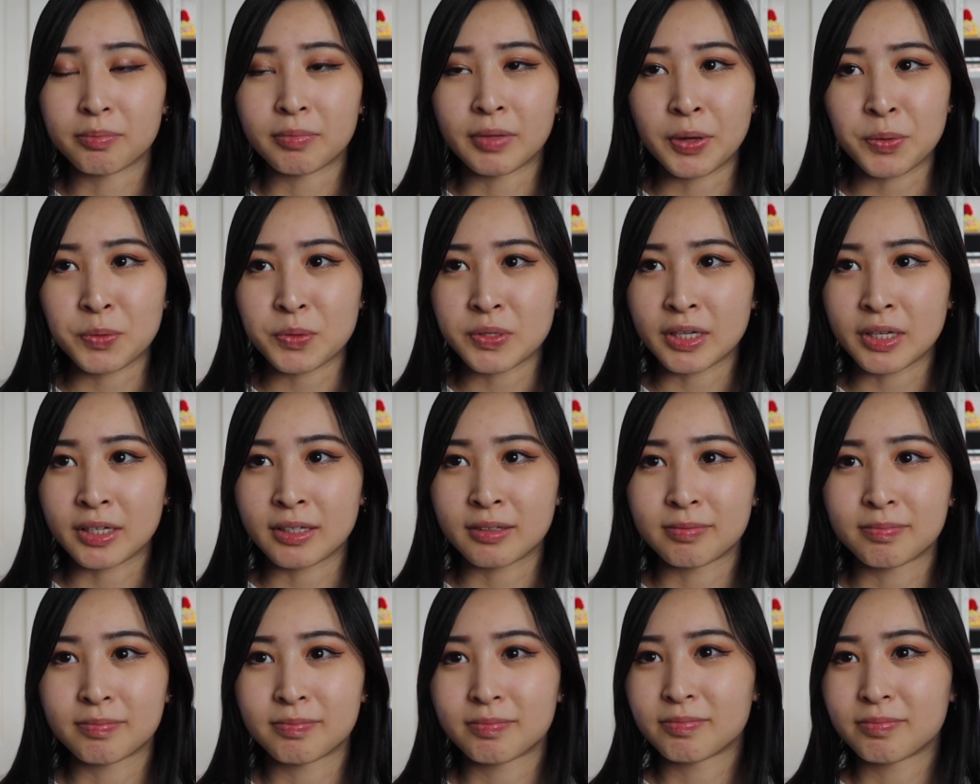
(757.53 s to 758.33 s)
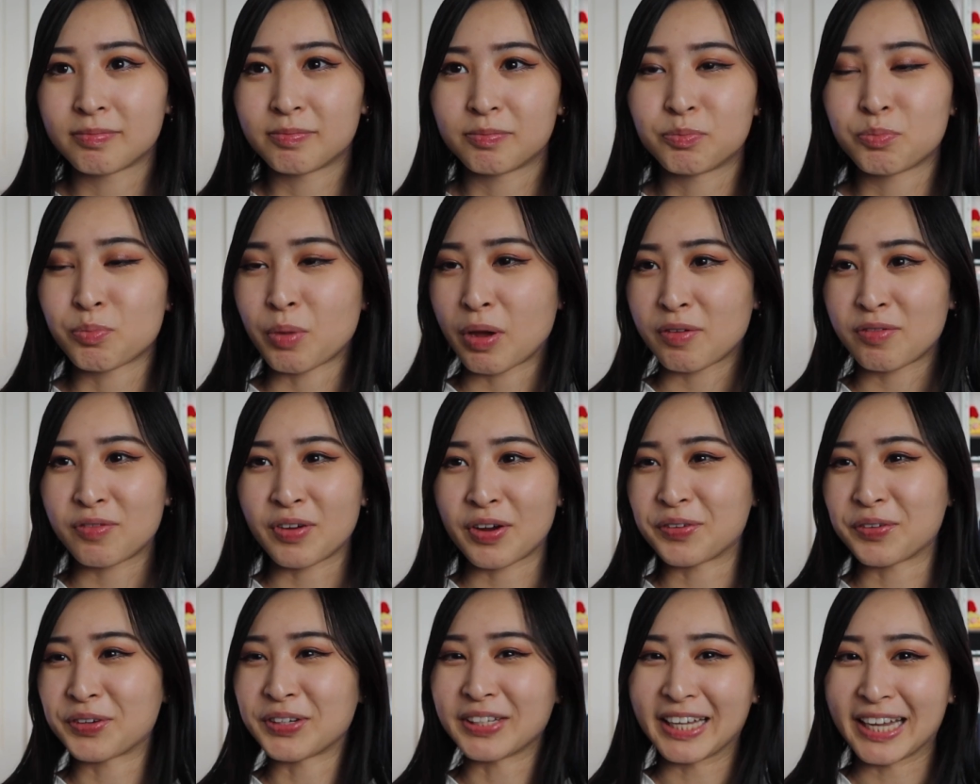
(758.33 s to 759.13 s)
That was like my
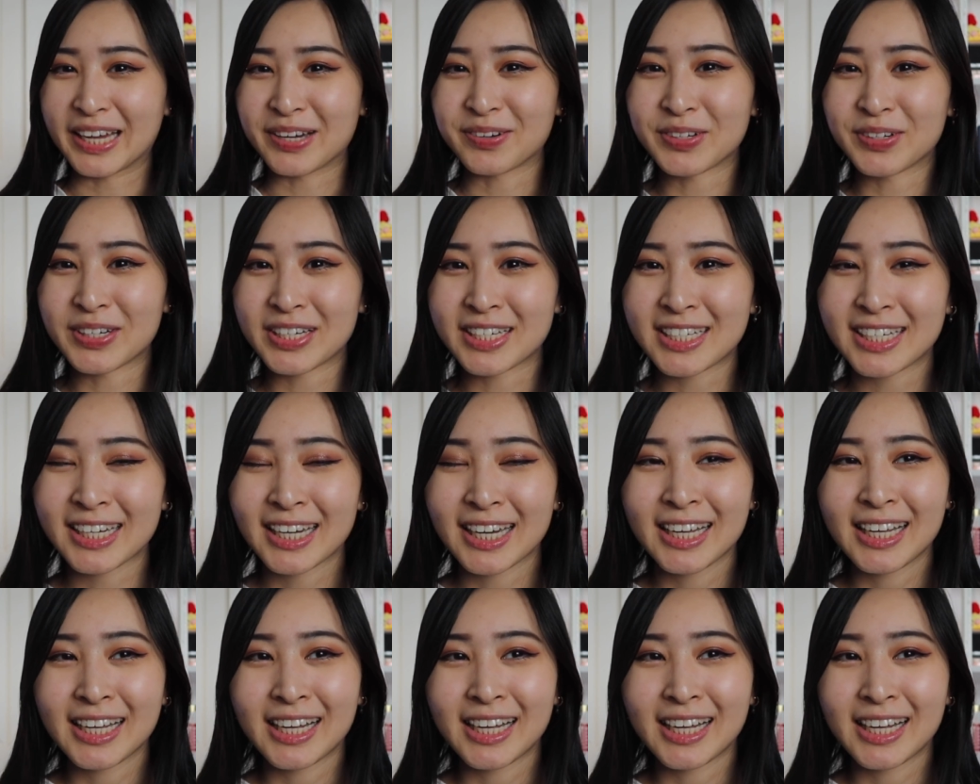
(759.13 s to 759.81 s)
favorite language.